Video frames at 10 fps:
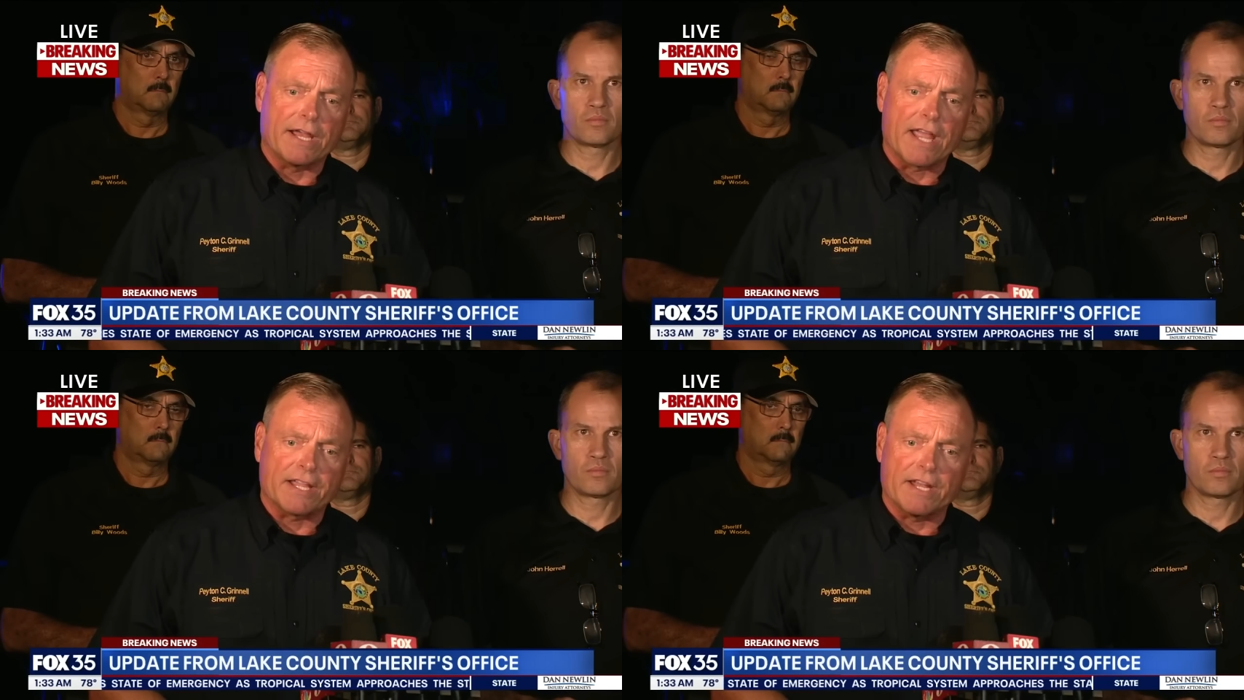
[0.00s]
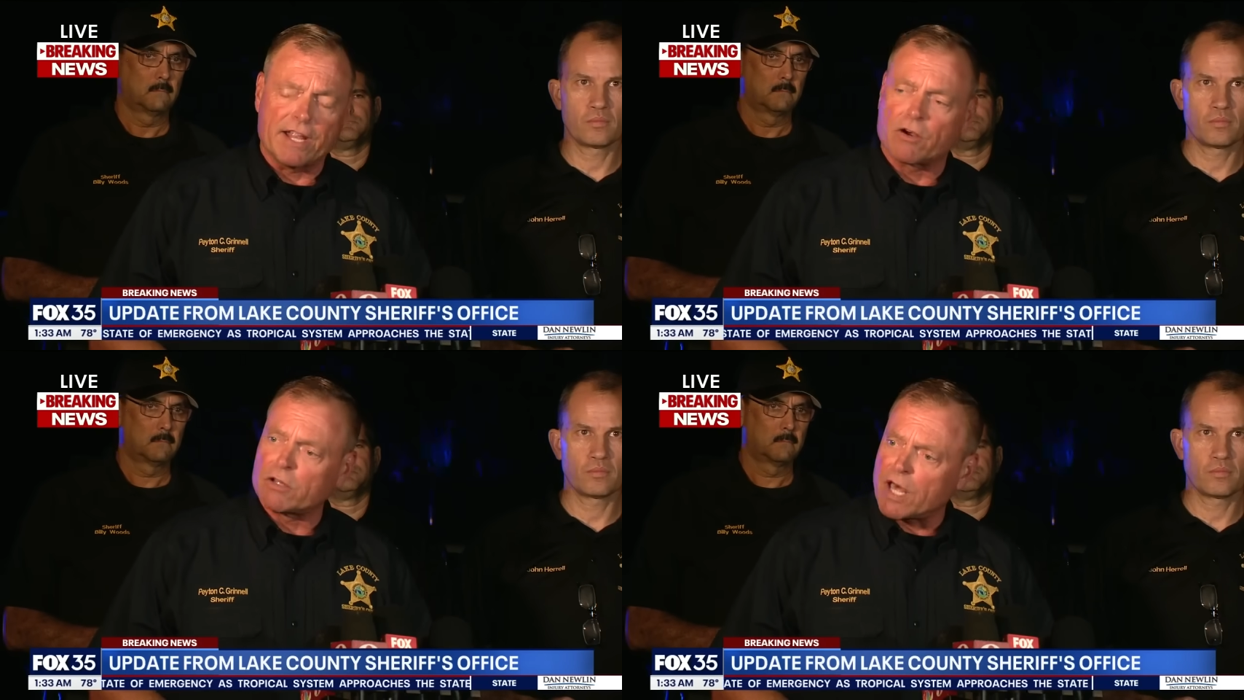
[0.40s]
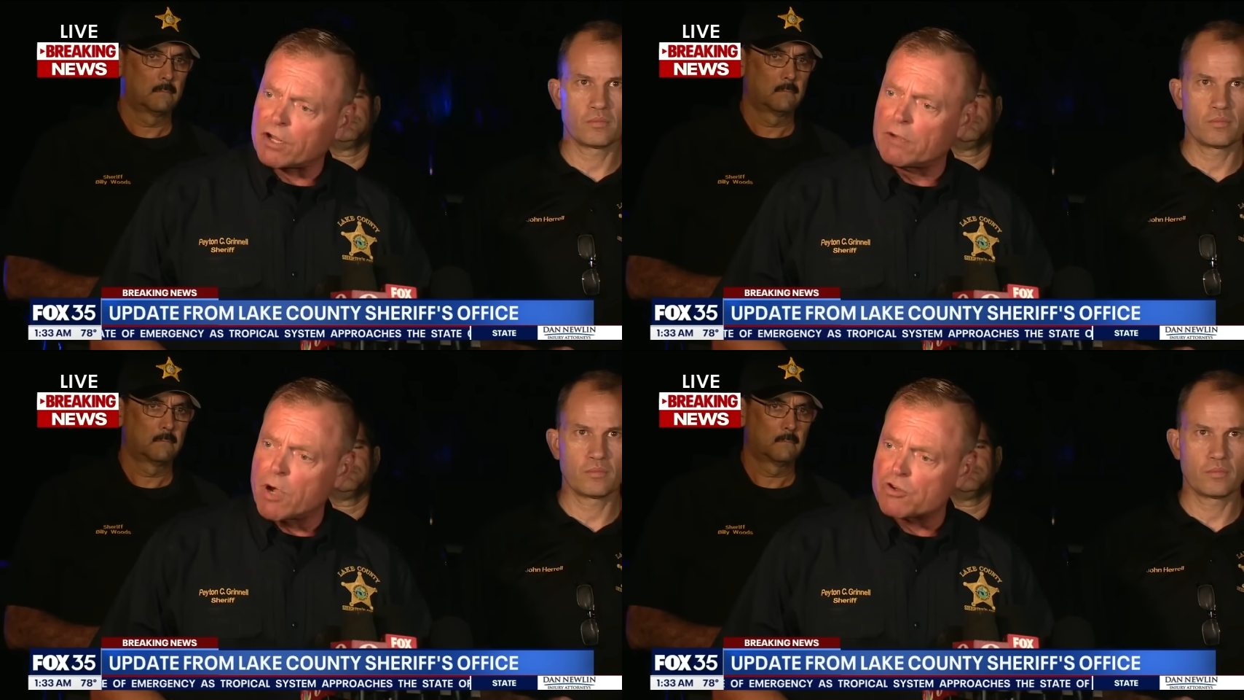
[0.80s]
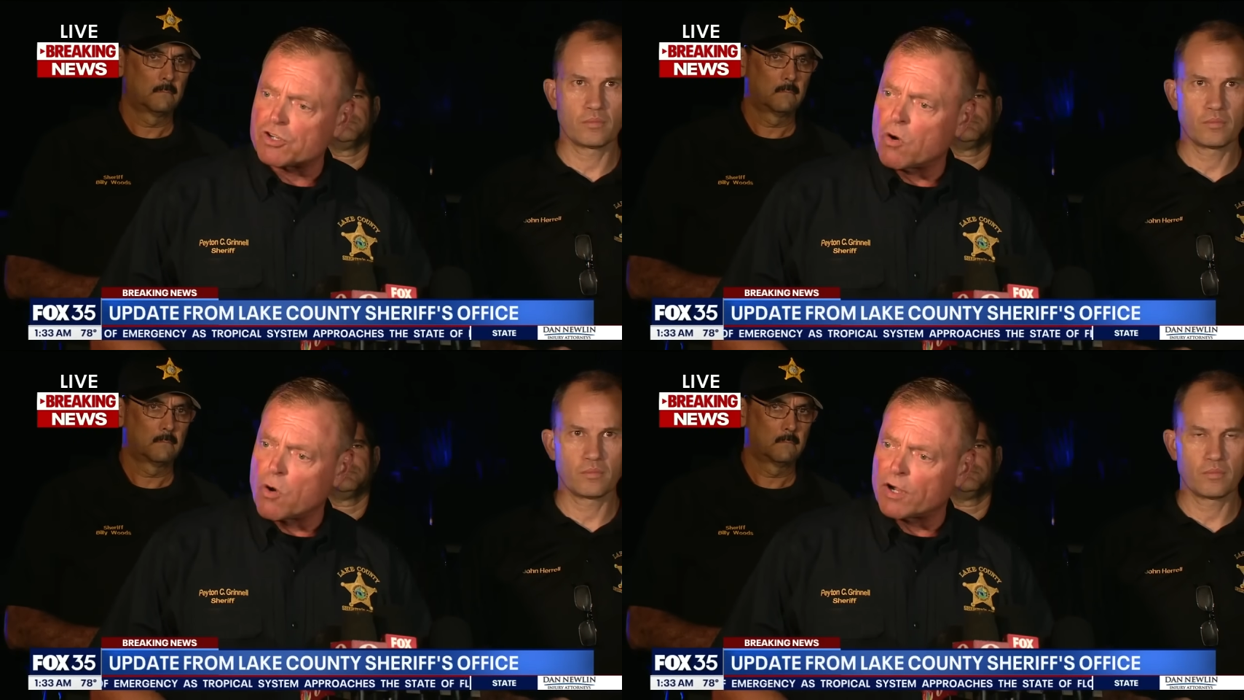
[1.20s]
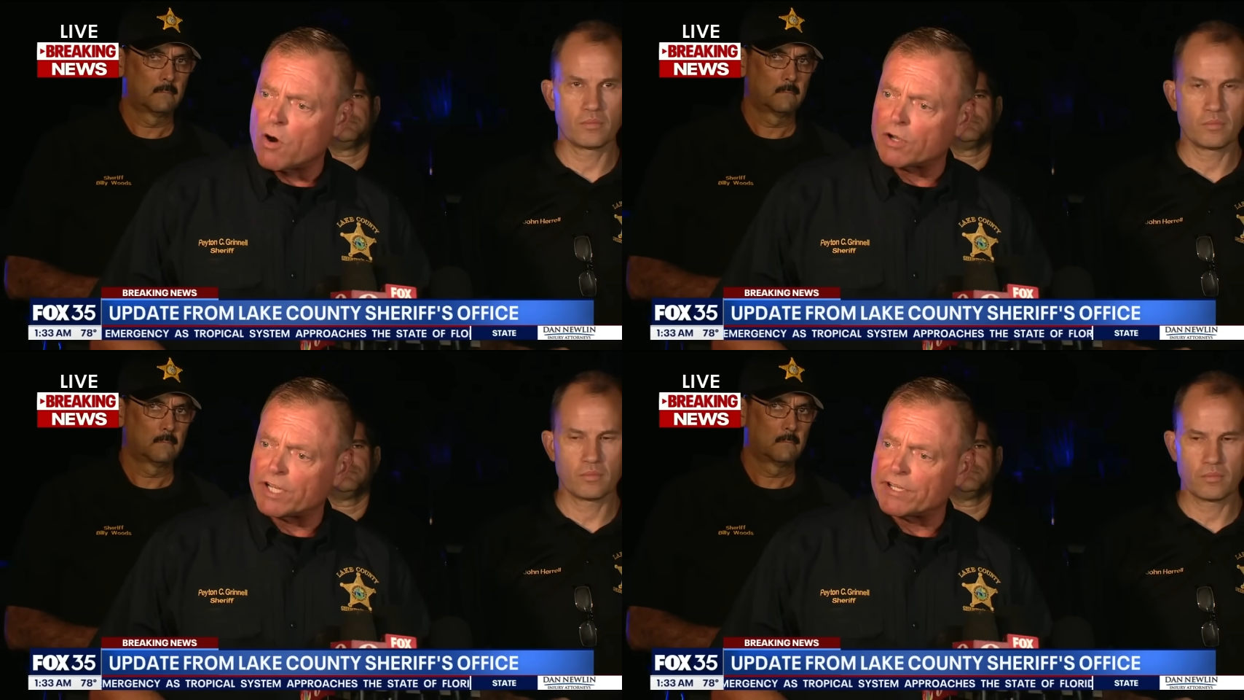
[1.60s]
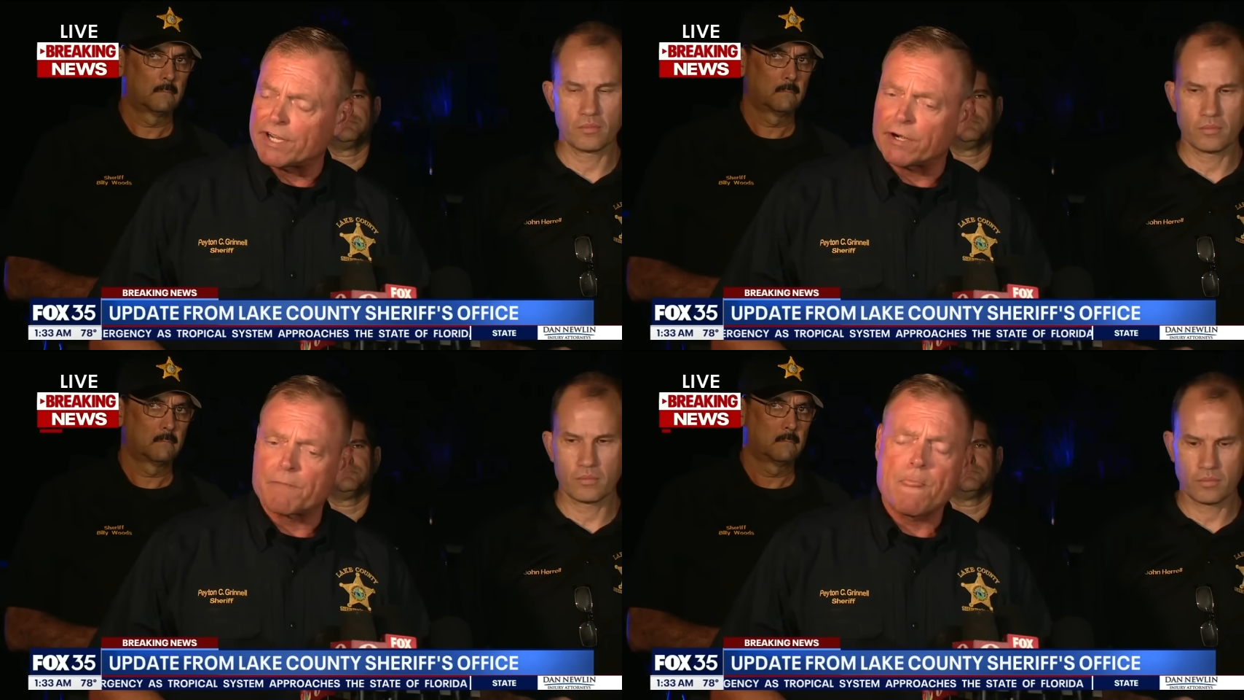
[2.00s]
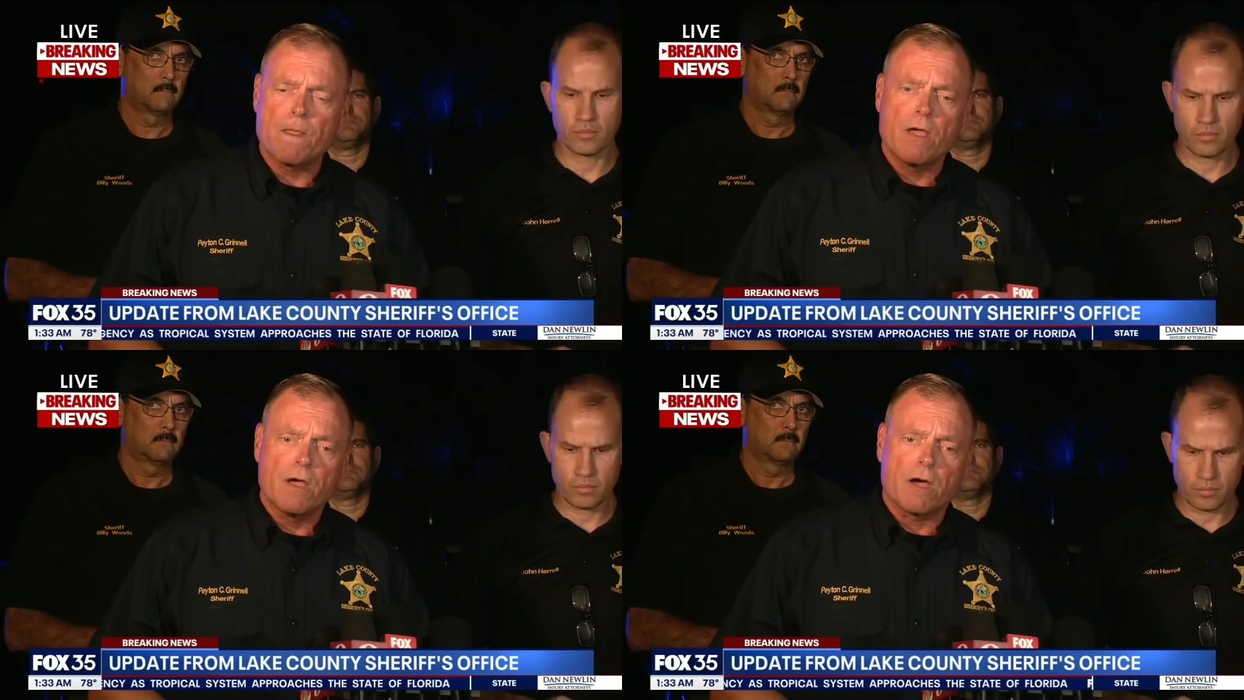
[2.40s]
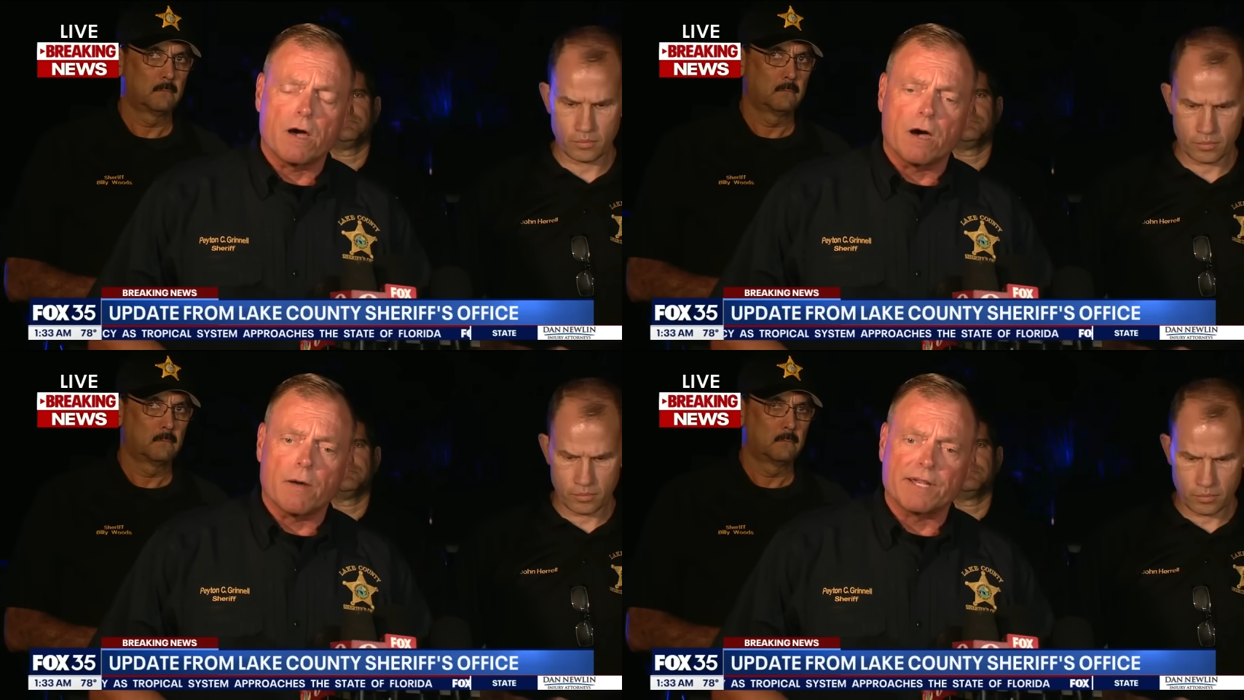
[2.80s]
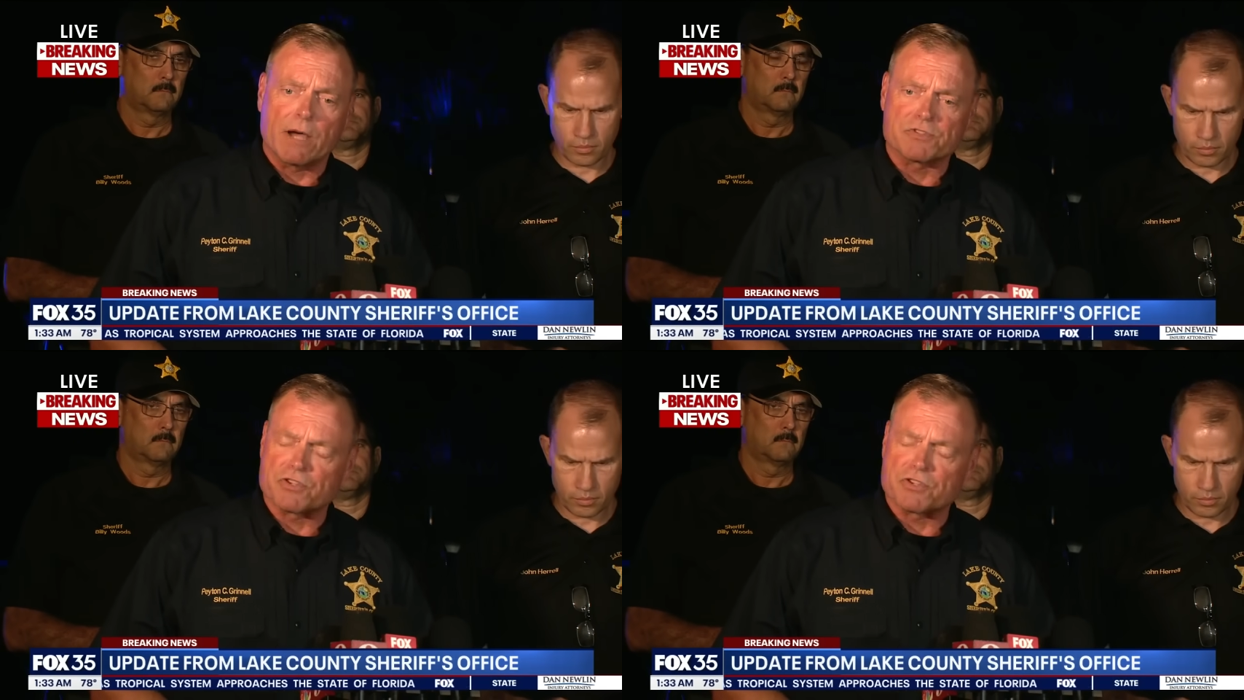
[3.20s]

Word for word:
Speaker 1: they could hear a lot of commotion going on in there, uh, and that was the